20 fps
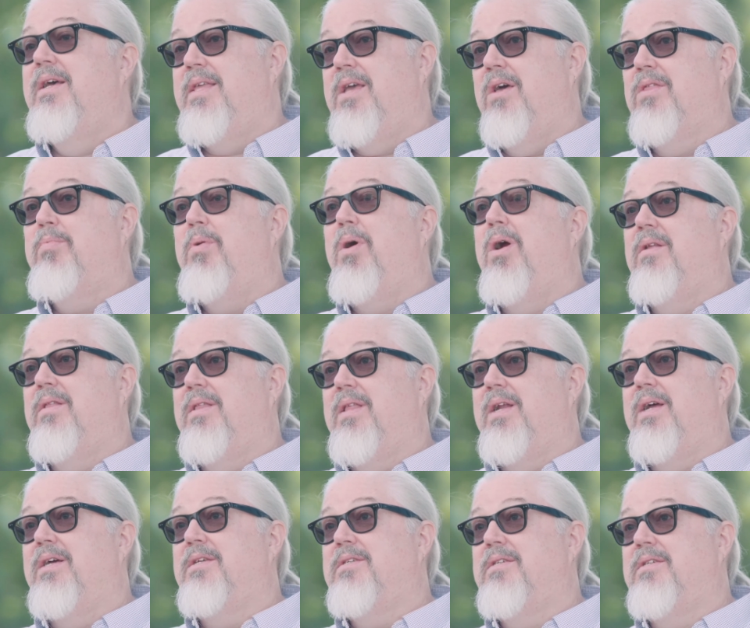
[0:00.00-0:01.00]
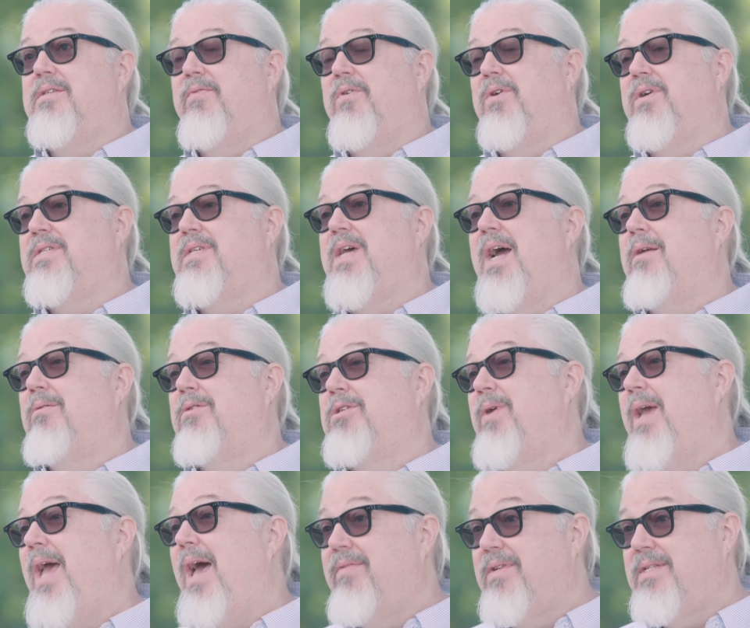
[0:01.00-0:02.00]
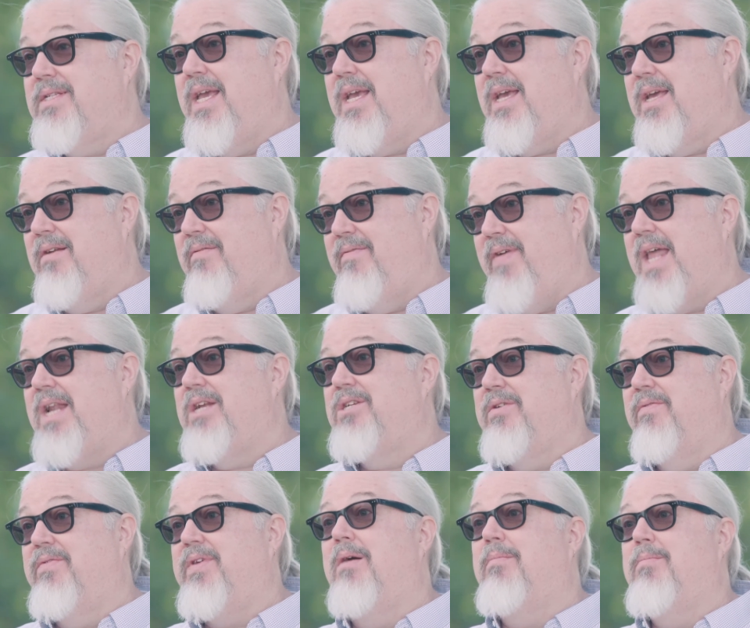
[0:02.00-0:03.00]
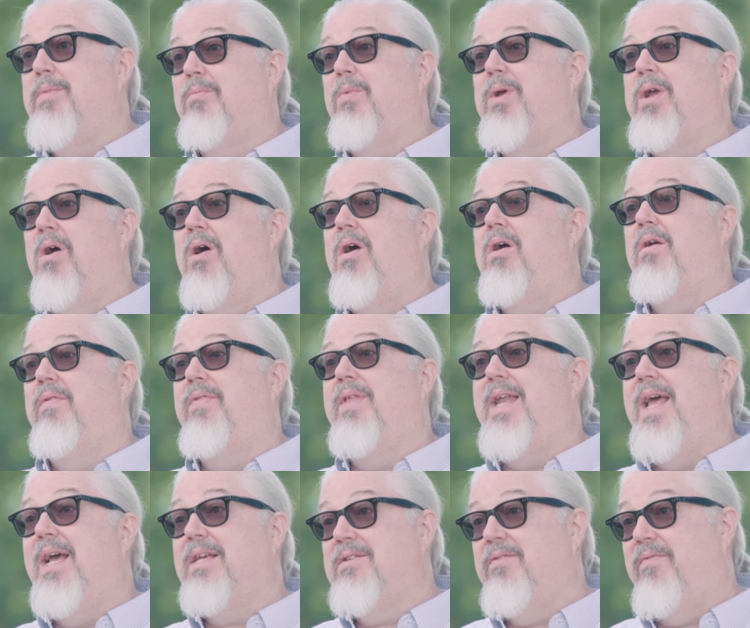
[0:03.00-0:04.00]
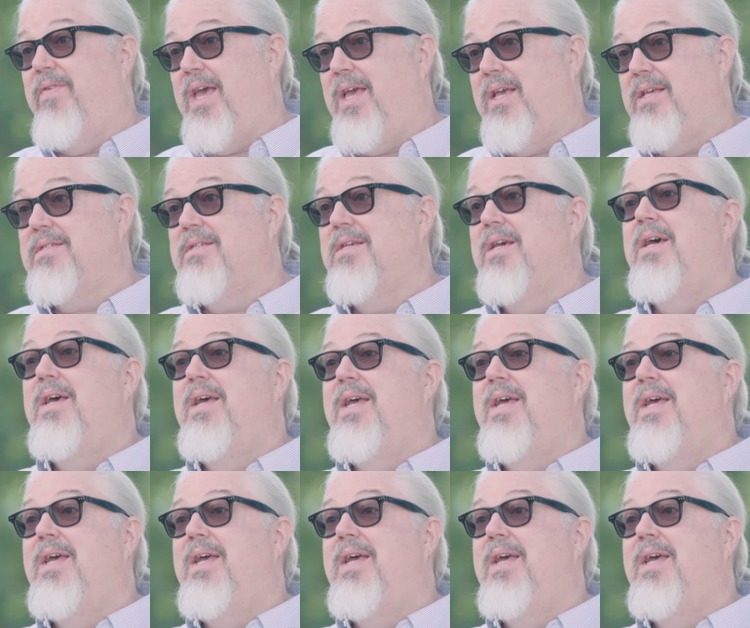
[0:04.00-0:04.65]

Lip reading: The other part that is for exciting, which we haven't taken advantage of yet, but we are on the next phase,